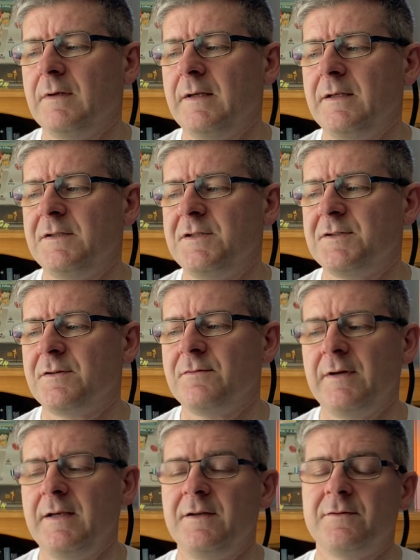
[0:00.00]
she's a
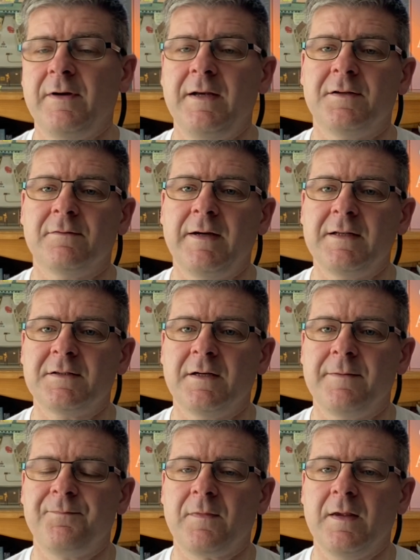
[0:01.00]
great
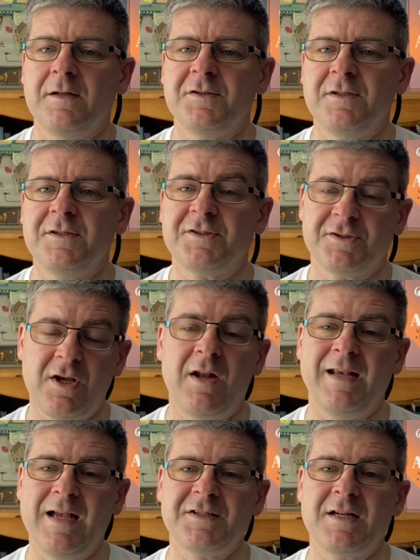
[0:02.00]
director, and she certainly
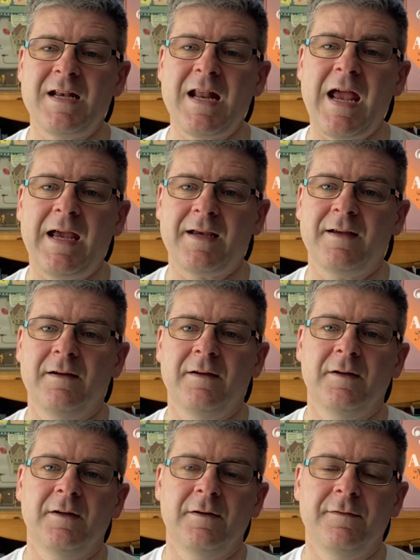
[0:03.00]
has a knack
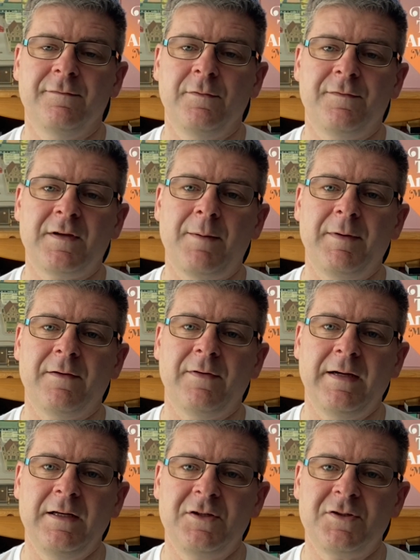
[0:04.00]
with coming of
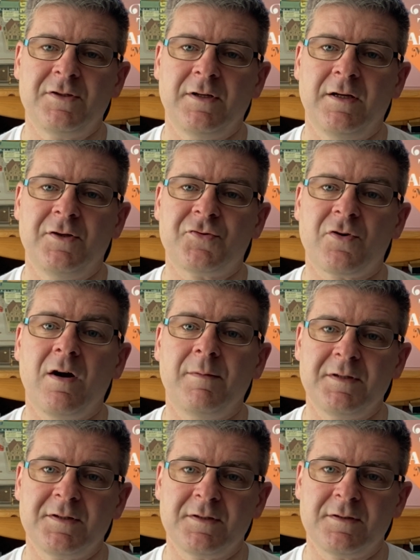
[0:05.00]
age dramas.